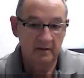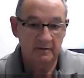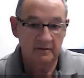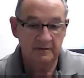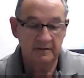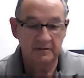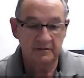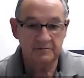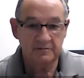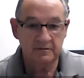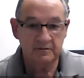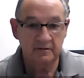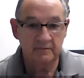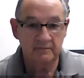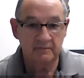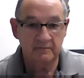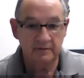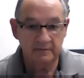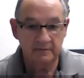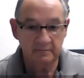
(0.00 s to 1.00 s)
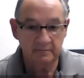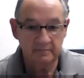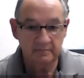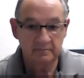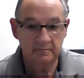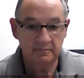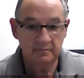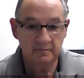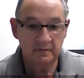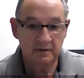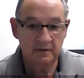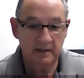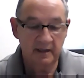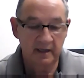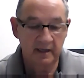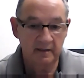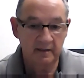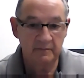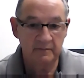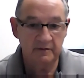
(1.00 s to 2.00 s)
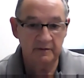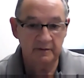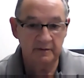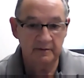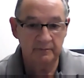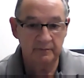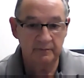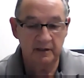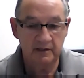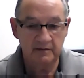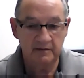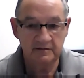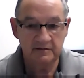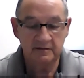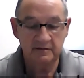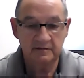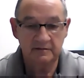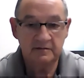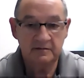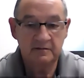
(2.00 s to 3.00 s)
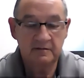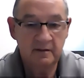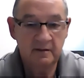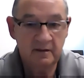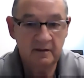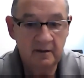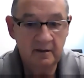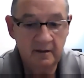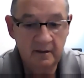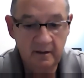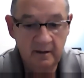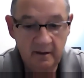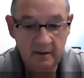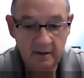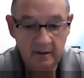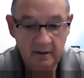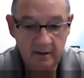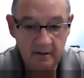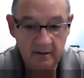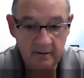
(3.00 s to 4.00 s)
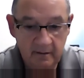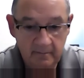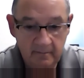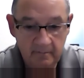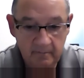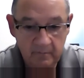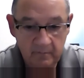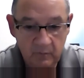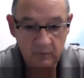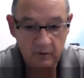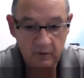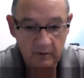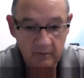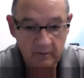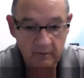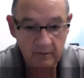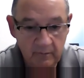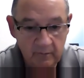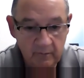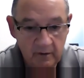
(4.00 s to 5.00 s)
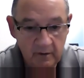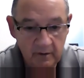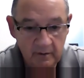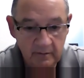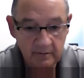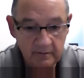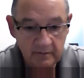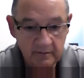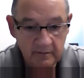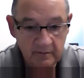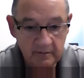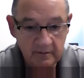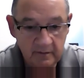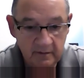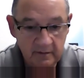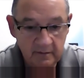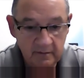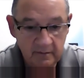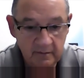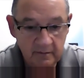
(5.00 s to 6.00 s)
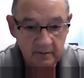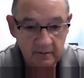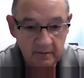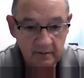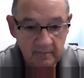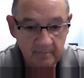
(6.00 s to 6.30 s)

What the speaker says: intentional living, accountability process. What do I want? And